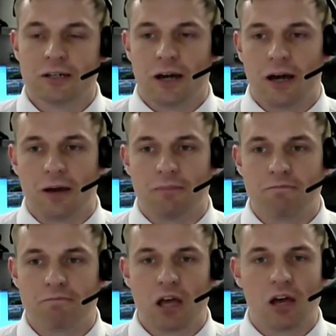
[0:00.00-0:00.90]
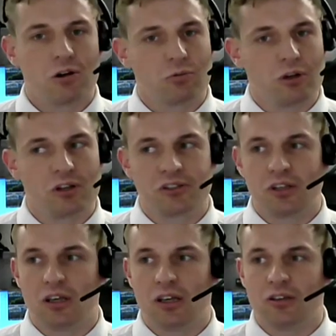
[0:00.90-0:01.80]
How it works
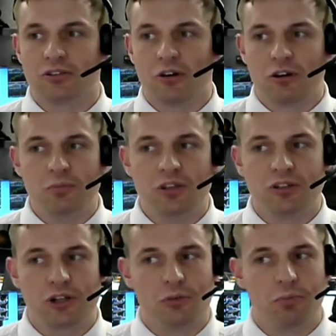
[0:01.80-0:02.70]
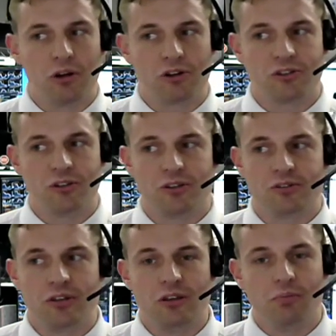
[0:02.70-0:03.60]
is RMB essentially
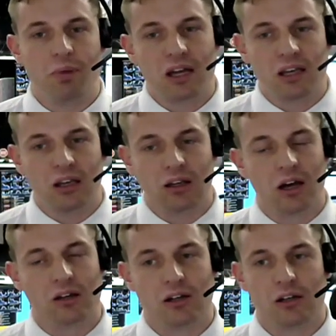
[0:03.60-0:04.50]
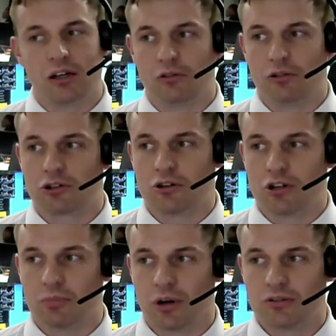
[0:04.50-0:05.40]
purchases the backing underlying US
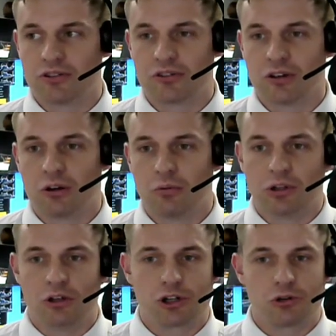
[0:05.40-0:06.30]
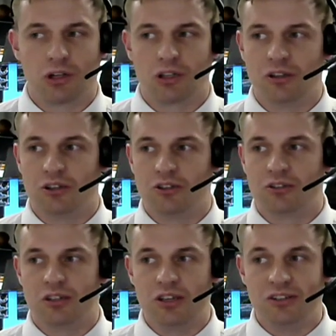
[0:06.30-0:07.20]
Treasury bonds when issuing
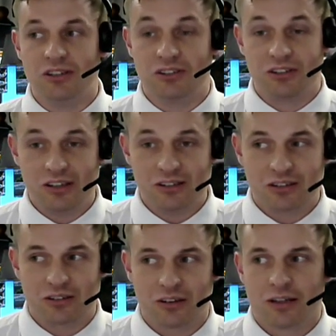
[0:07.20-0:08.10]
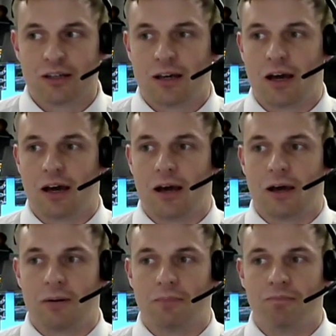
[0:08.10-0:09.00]
these DCCs.
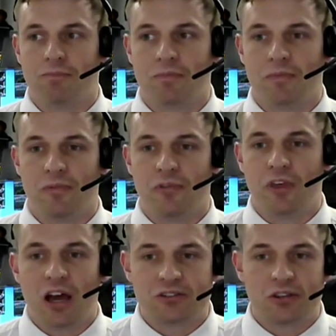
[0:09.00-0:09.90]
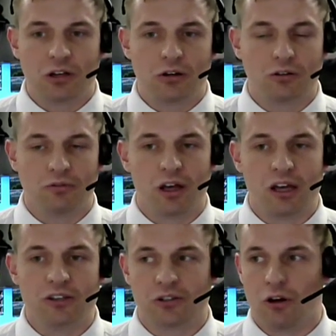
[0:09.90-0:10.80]
That then
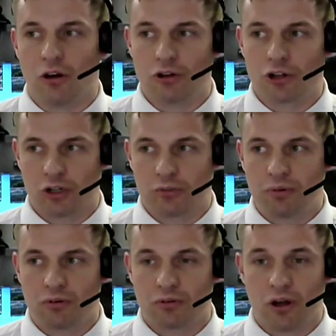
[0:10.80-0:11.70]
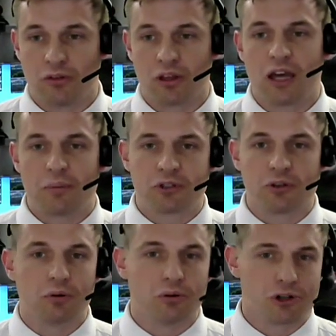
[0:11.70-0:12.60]
conveys an ownership on the capital
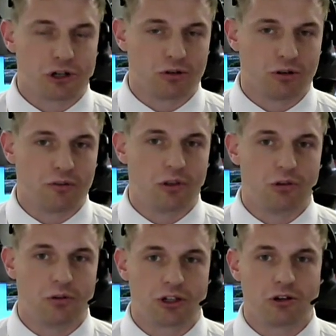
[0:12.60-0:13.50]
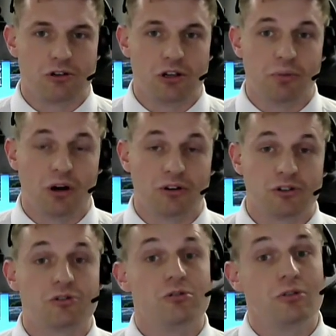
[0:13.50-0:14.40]
portion of the US Treasury bond
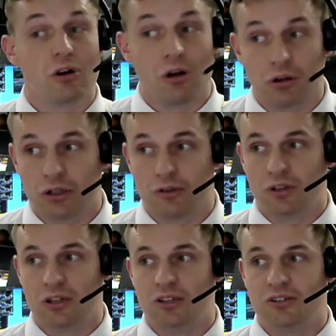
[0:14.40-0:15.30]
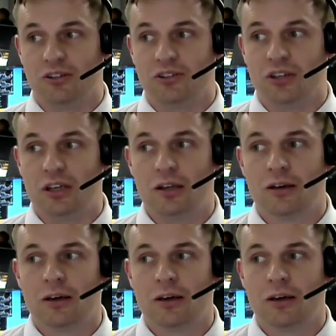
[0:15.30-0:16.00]
to the holder of the DCC,